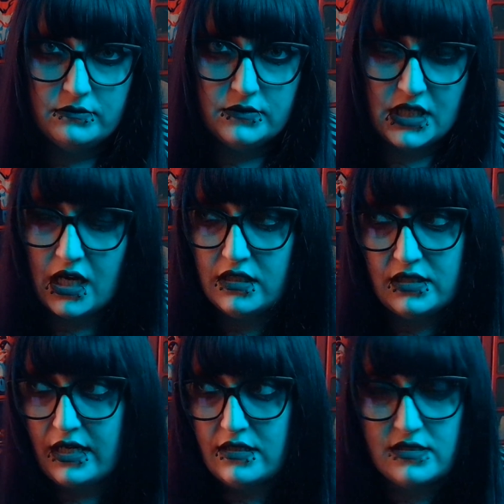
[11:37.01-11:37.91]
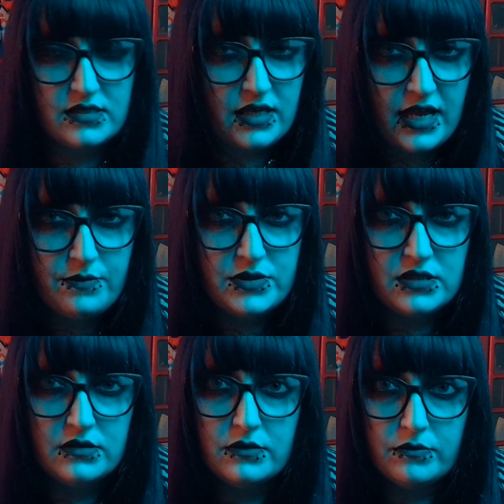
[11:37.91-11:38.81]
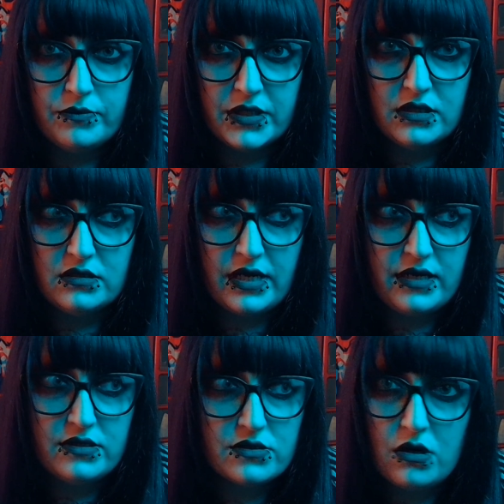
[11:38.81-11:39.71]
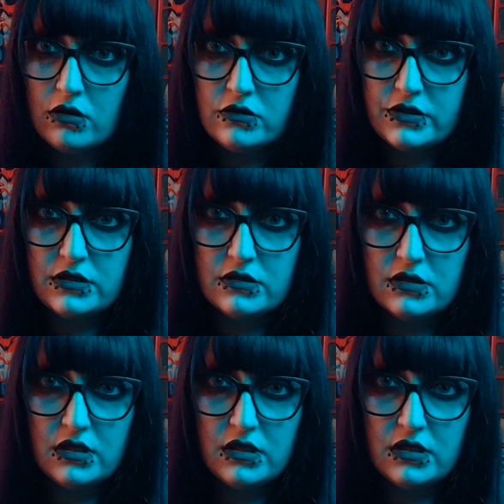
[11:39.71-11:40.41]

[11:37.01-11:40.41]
Not as the captain, but as Carlton.